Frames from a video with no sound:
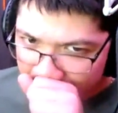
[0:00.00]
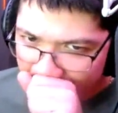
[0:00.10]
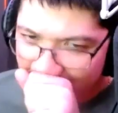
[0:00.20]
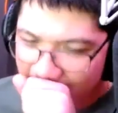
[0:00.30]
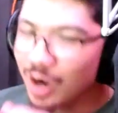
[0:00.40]

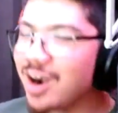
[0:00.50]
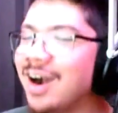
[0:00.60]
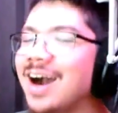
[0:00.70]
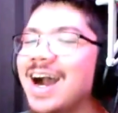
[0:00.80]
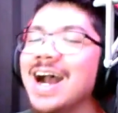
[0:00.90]

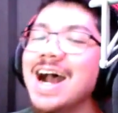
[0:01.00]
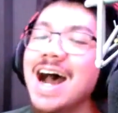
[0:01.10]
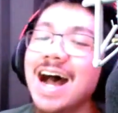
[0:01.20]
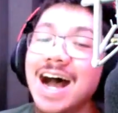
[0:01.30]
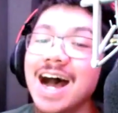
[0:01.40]

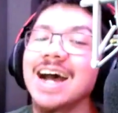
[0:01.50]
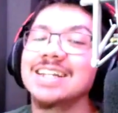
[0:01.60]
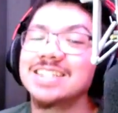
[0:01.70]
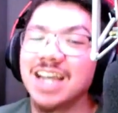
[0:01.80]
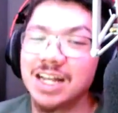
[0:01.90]
I
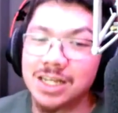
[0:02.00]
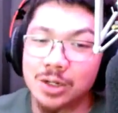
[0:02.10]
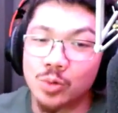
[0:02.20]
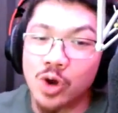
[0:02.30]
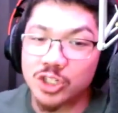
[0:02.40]
tell you to
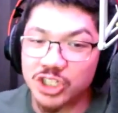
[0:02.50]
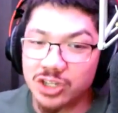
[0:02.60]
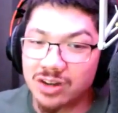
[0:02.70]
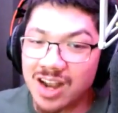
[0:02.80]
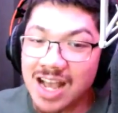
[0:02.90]
watch your
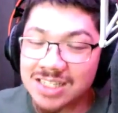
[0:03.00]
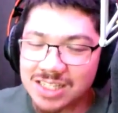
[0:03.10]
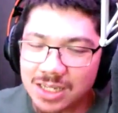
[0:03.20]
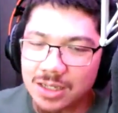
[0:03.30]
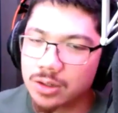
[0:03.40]
ass.
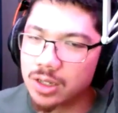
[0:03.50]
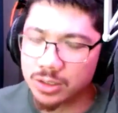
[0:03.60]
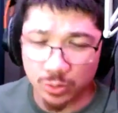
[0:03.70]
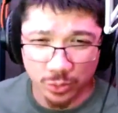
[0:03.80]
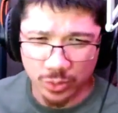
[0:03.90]

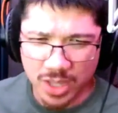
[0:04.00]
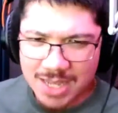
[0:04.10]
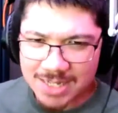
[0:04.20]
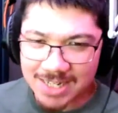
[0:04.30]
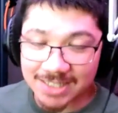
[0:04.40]

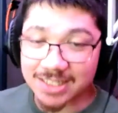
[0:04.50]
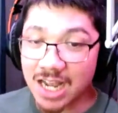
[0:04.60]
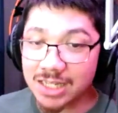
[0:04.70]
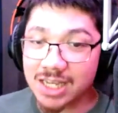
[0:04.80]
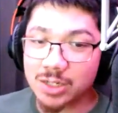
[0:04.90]
I tell
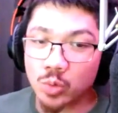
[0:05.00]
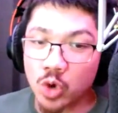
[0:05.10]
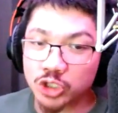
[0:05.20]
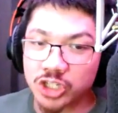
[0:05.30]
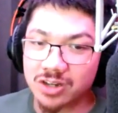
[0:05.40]
you to
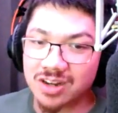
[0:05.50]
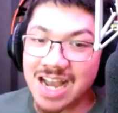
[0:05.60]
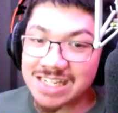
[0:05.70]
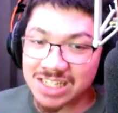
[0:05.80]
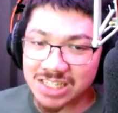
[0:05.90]
watch your
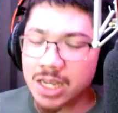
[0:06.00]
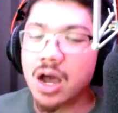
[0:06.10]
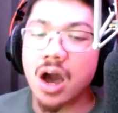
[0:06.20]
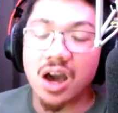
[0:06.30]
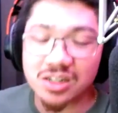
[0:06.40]
ass.
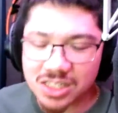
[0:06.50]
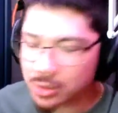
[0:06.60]
Arse.